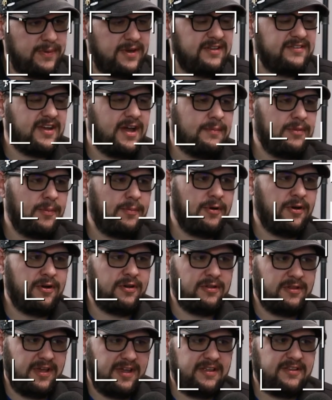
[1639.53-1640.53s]
time to
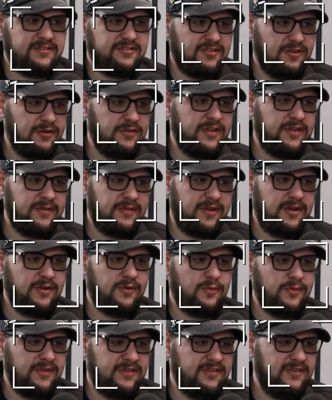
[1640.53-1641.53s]
percolate, show that,
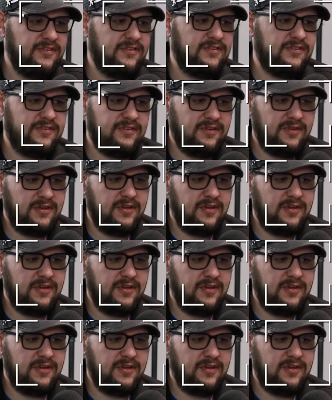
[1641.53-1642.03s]
this is,